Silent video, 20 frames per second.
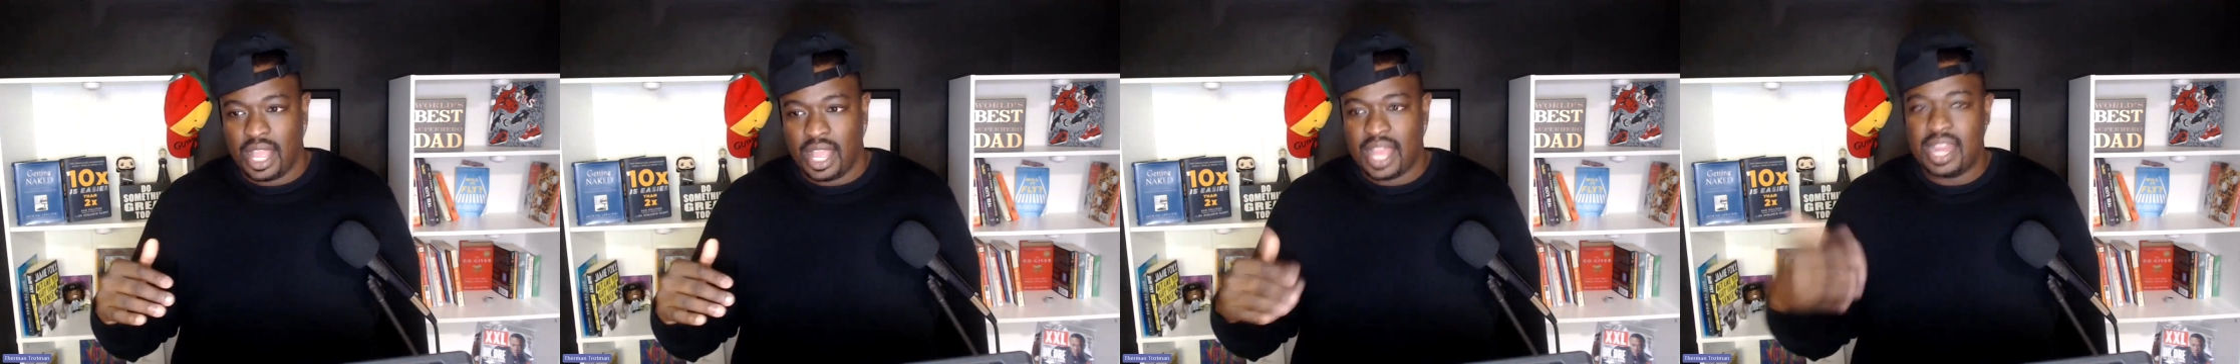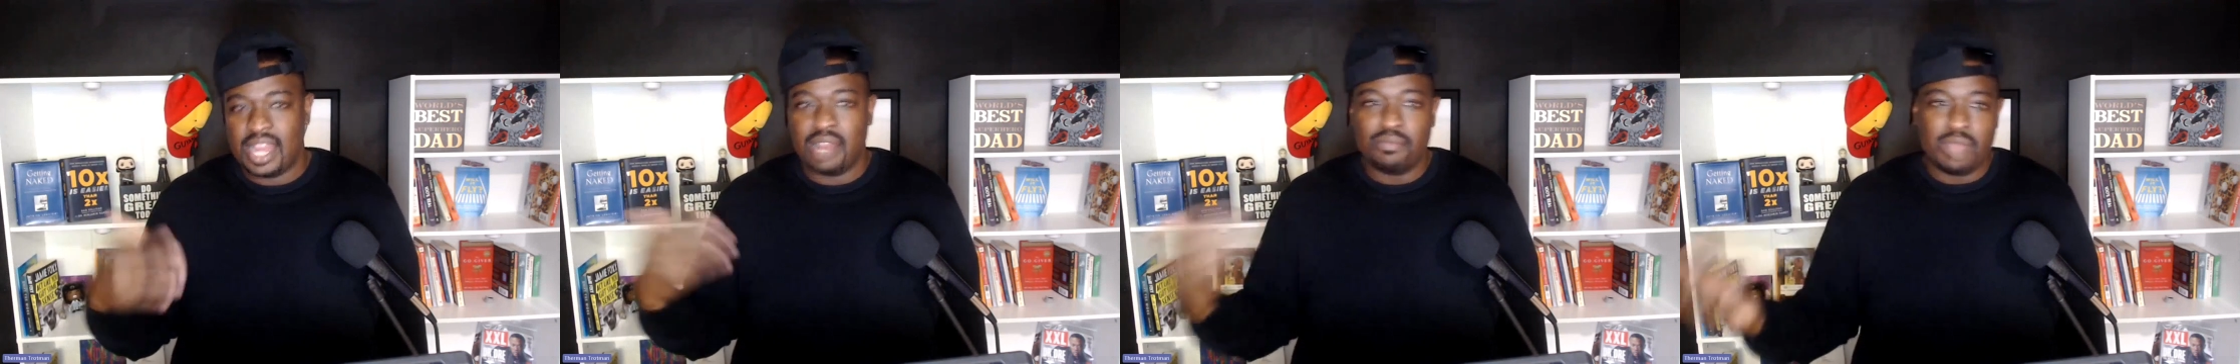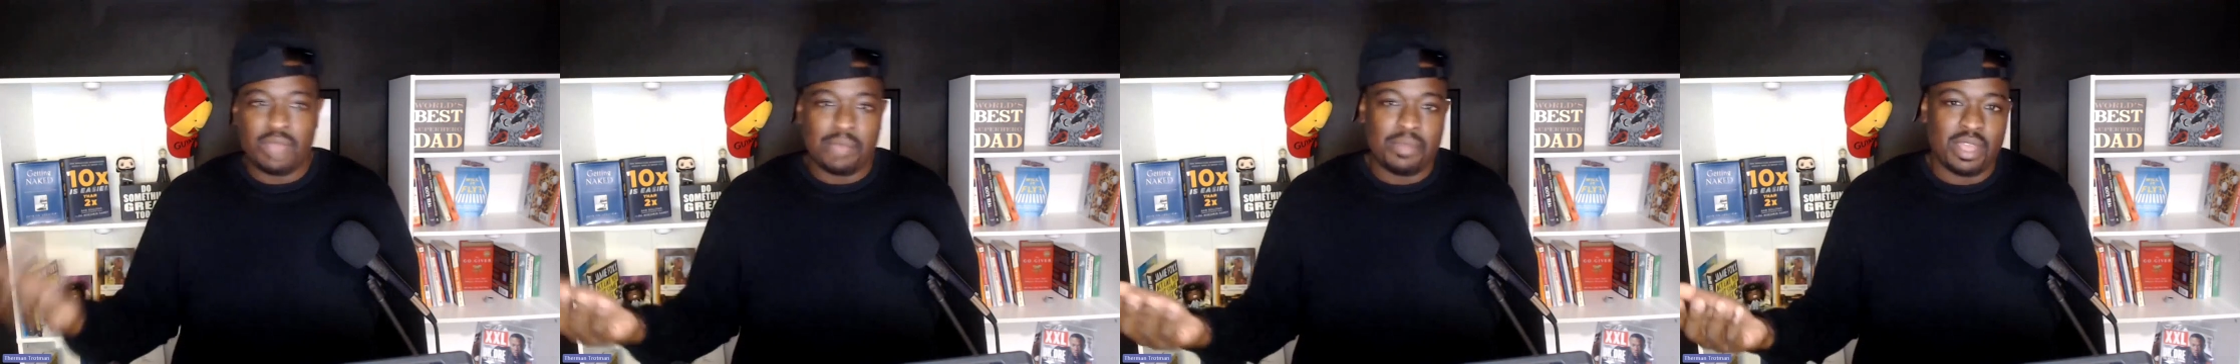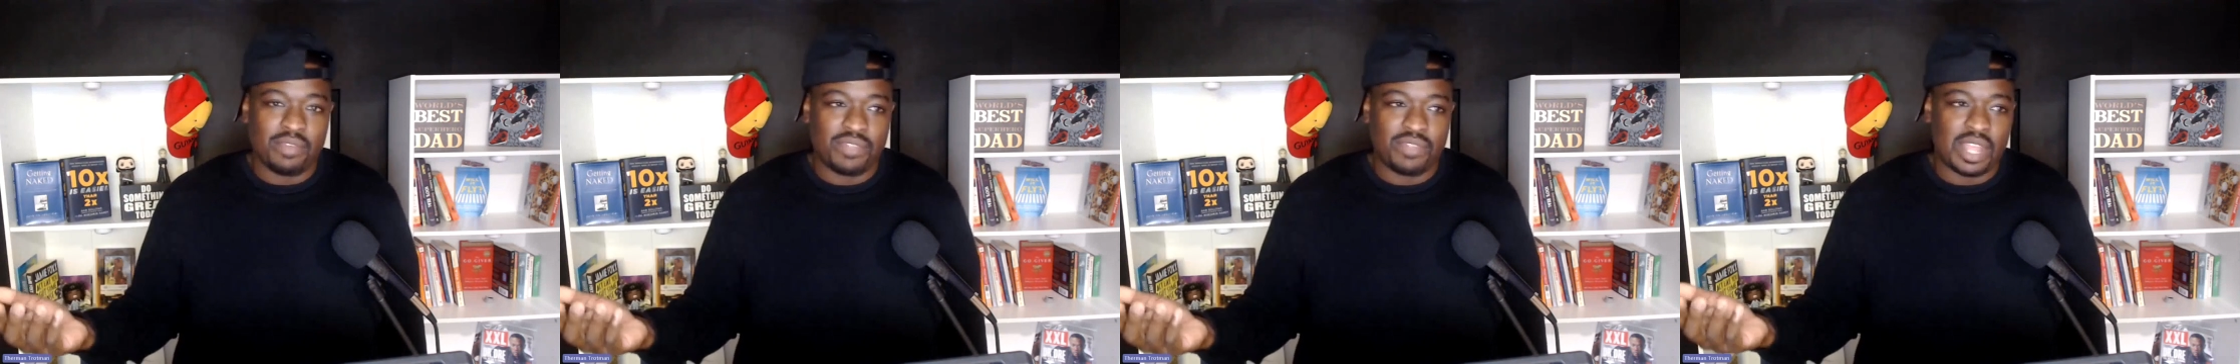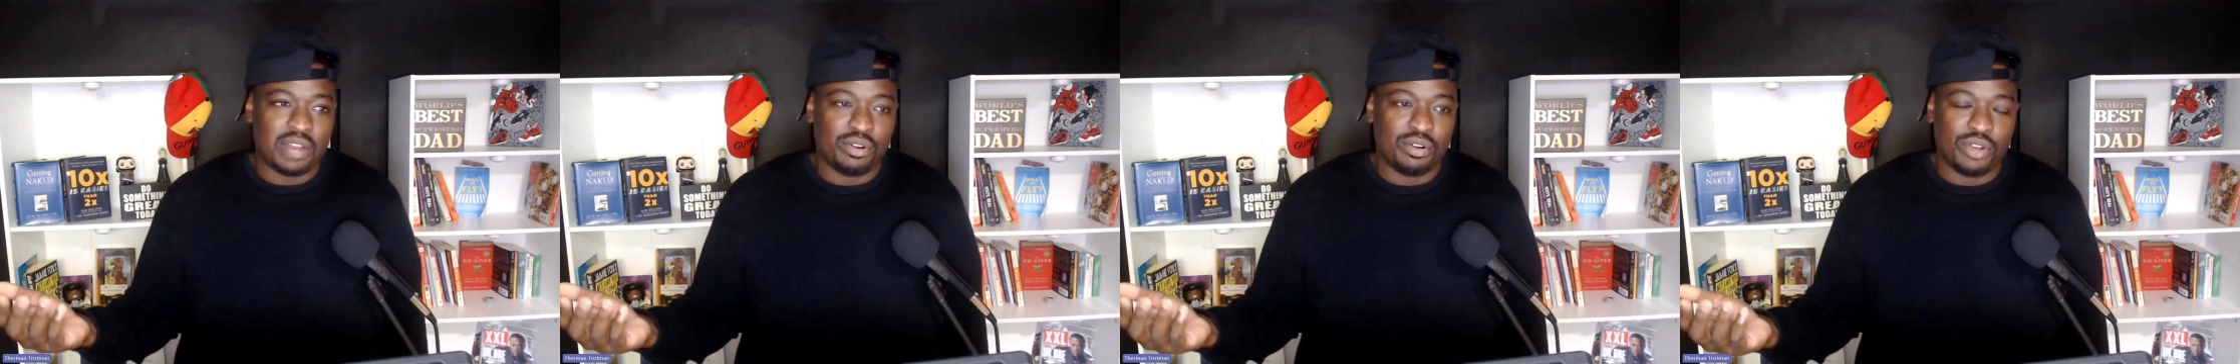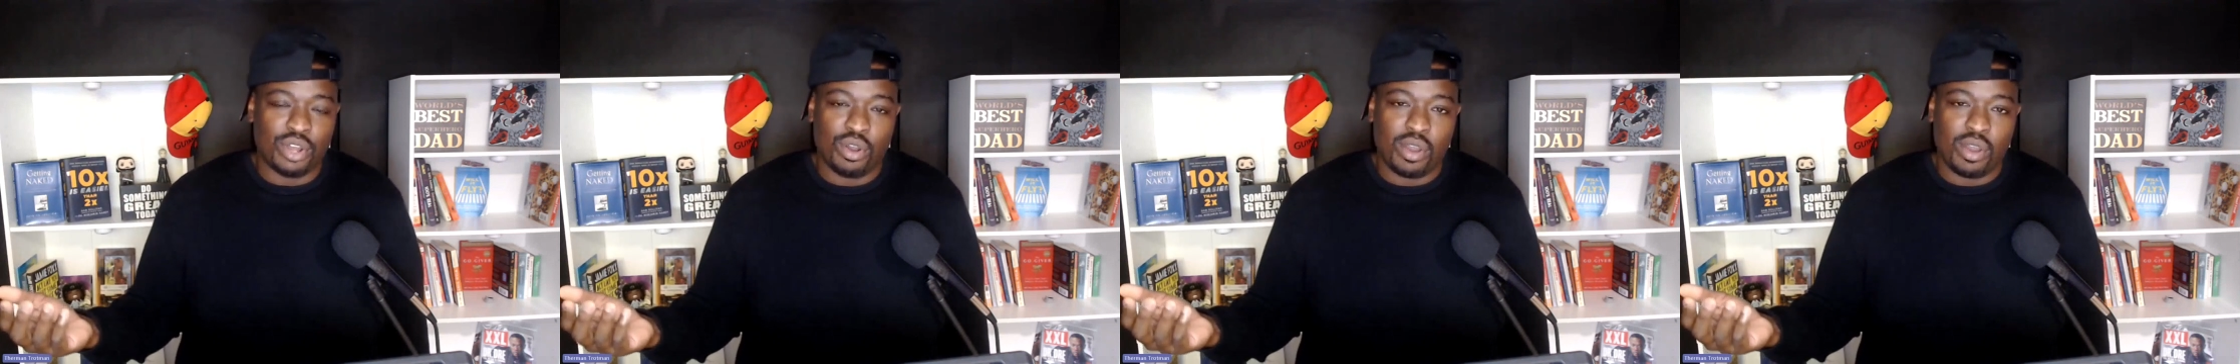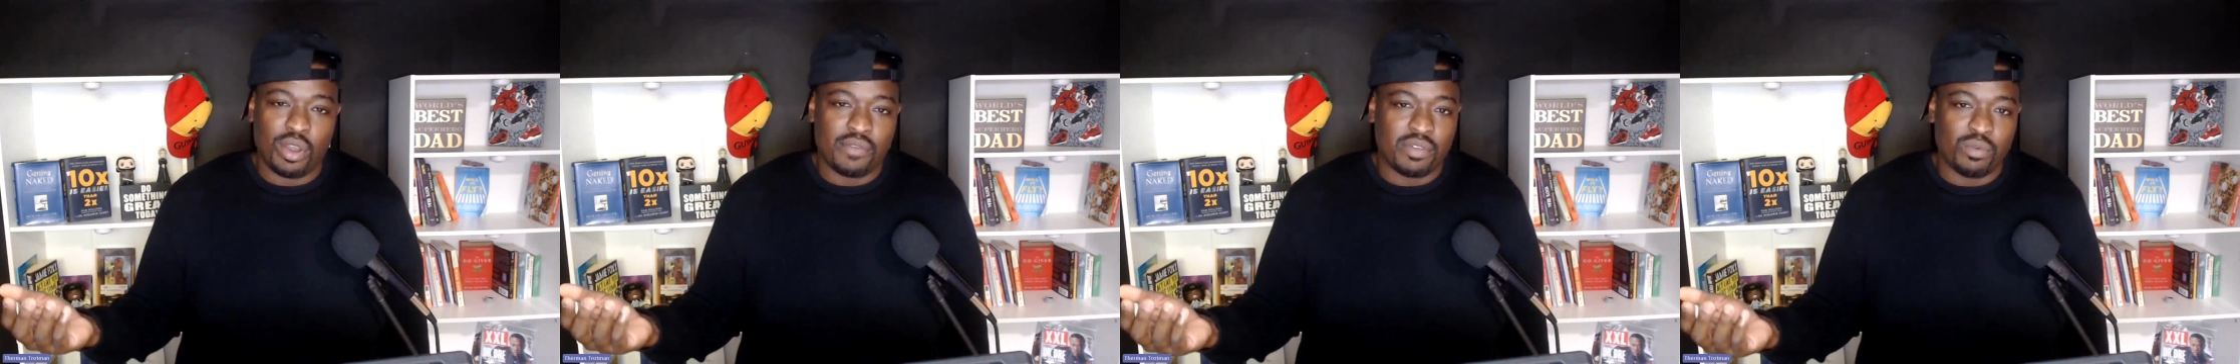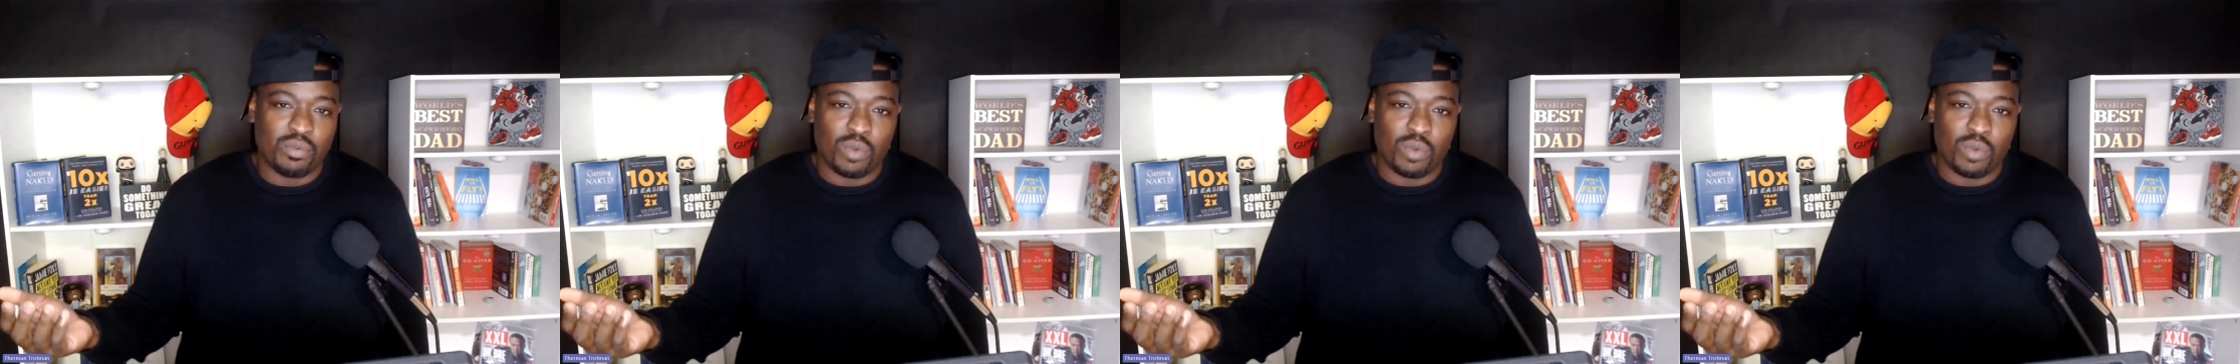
And then maybe if they don't know